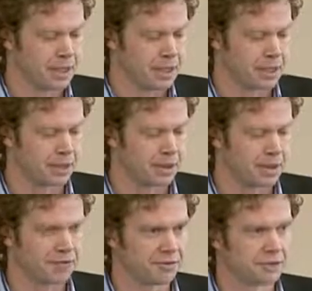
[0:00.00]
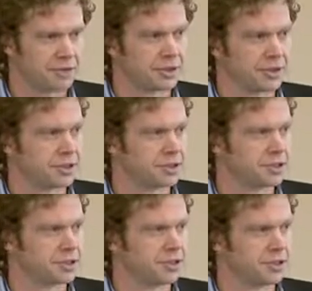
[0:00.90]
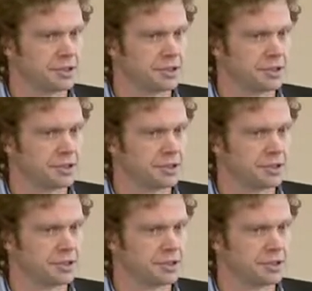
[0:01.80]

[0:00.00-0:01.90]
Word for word: and quite often those are indigenous communities.